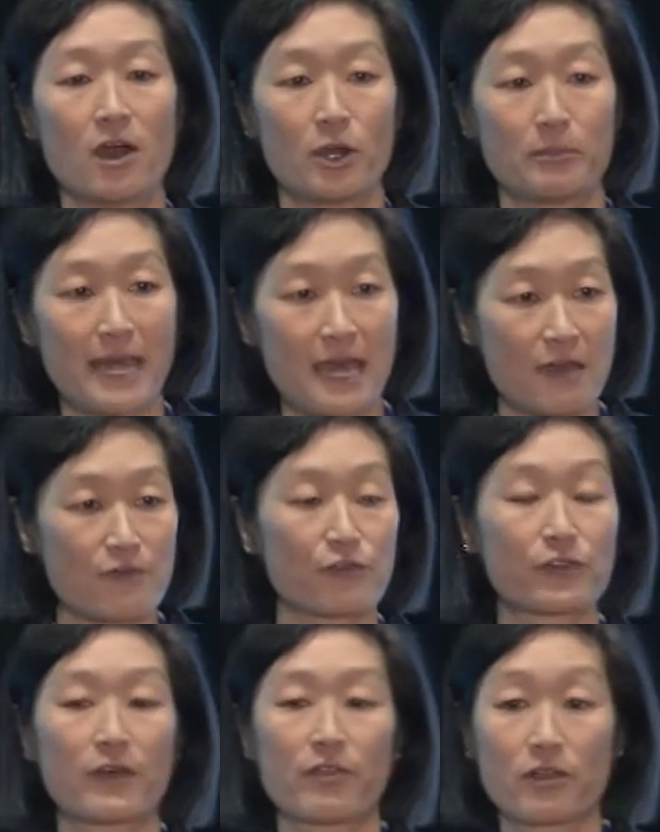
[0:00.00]
on behalf of
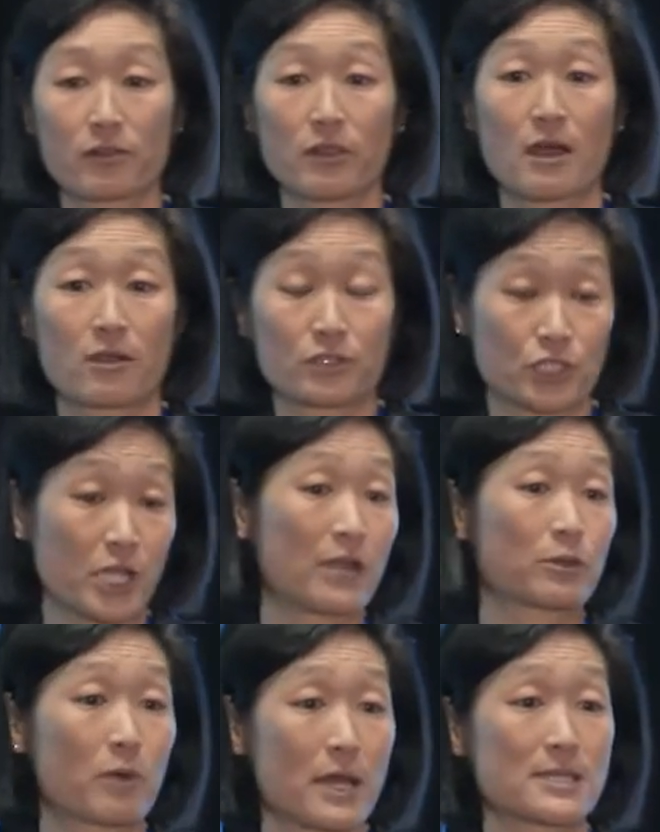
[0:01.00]
their large
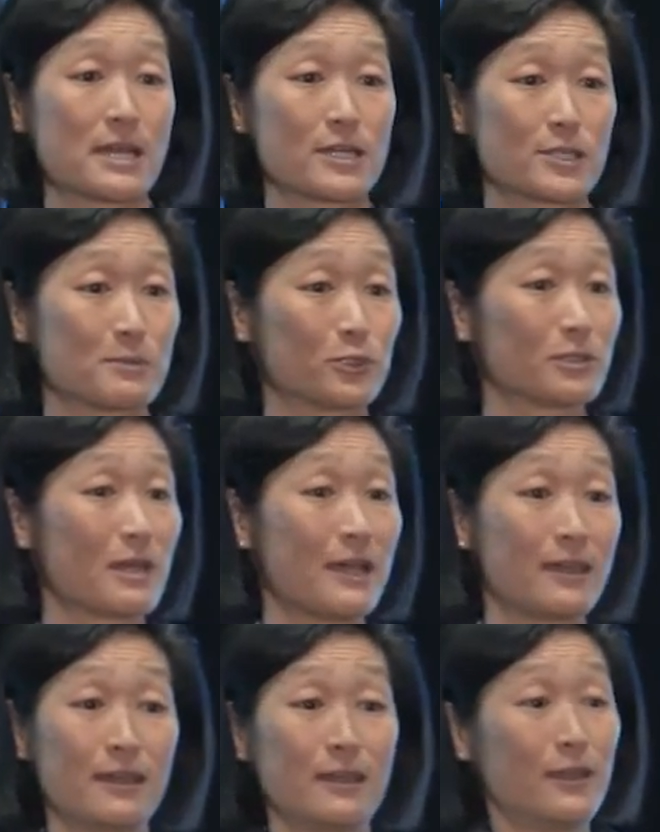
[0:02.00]
enterprise customers like
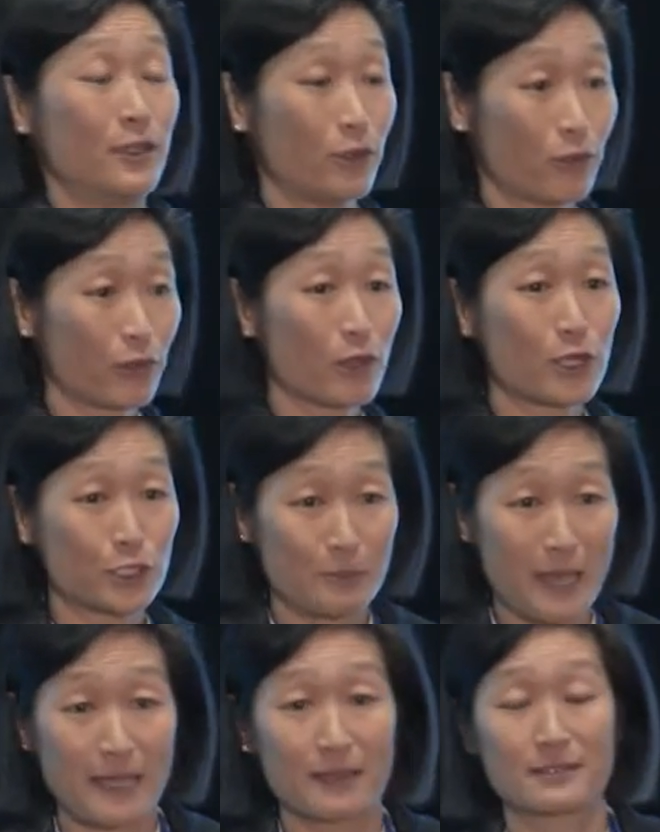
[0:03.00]
the large
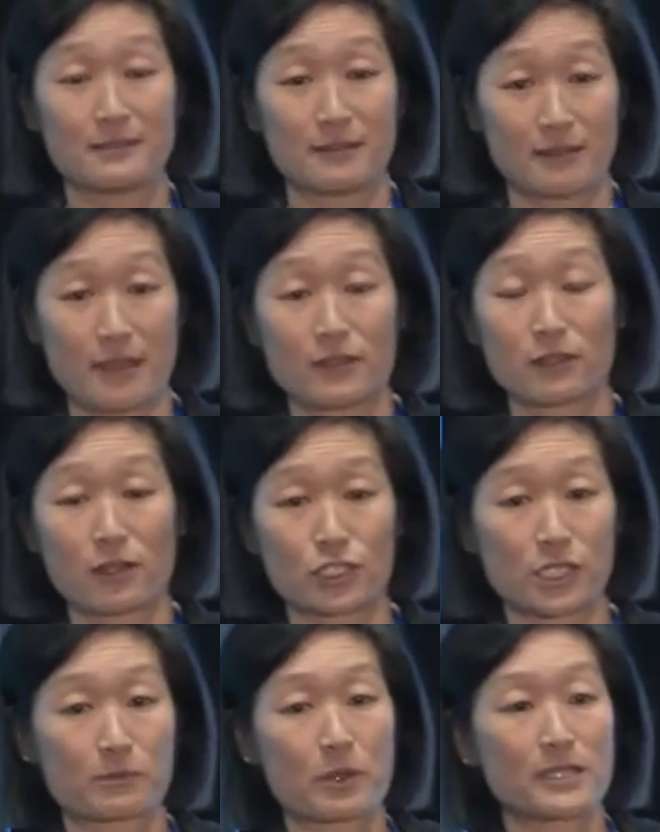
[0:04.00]
banks and the large
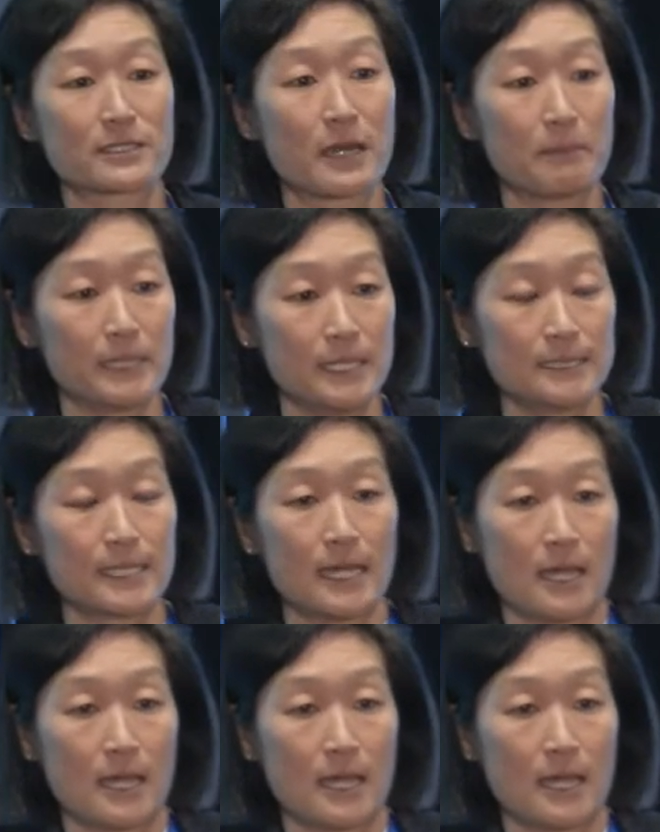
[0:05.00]
enterprise companies.